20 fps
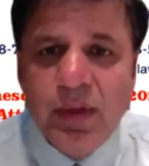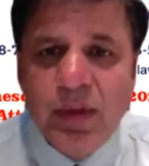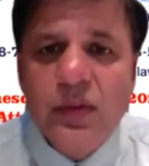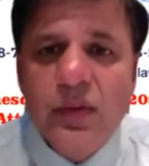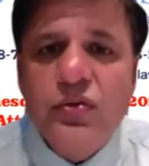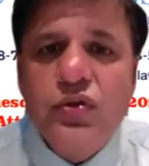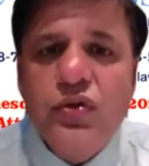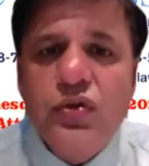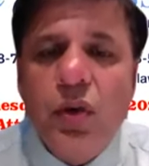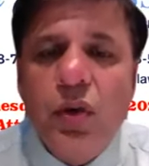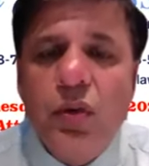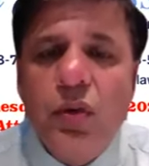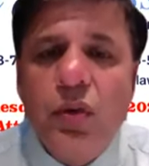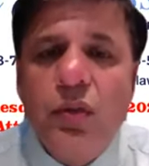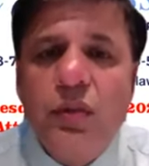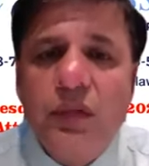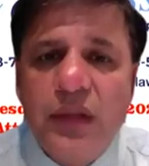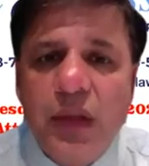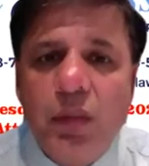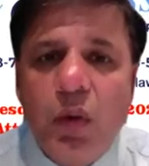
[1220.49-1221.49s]
So
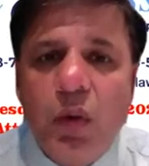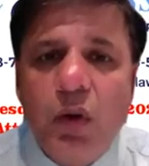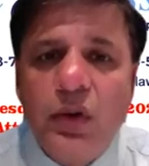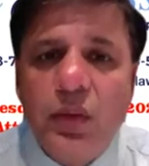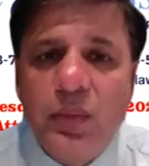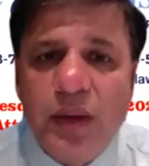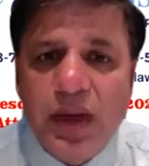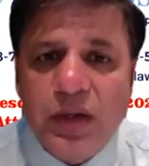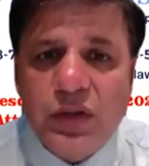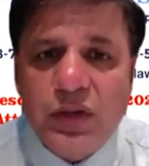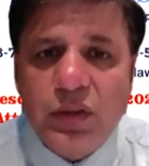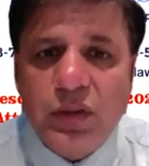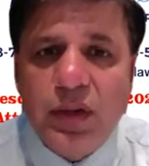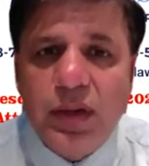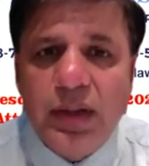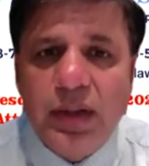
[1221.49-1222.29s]
they want to make sure